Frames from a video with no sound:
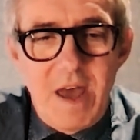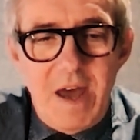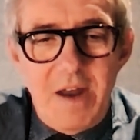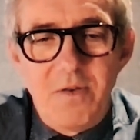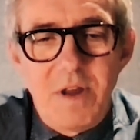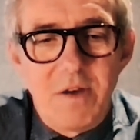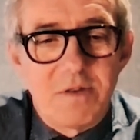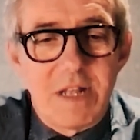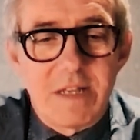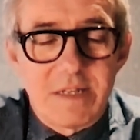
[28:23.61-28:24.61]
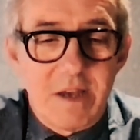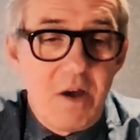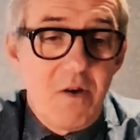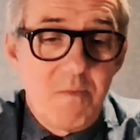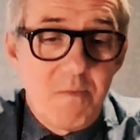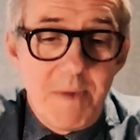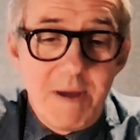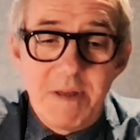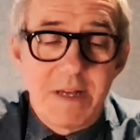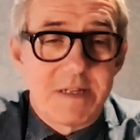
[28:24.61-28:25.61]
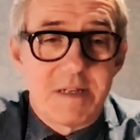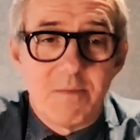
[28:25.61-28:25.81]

And who knows, let's hope, maybe there's some